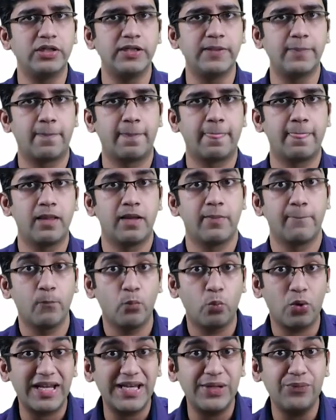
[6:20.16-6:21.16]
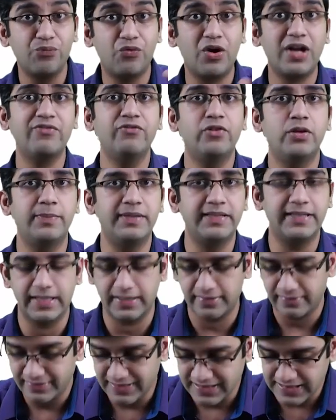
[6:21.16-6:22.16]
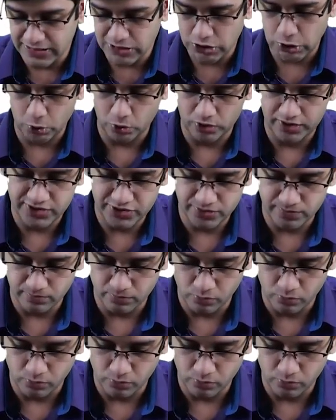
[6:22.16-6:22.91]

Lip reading: only one will be there. This is called as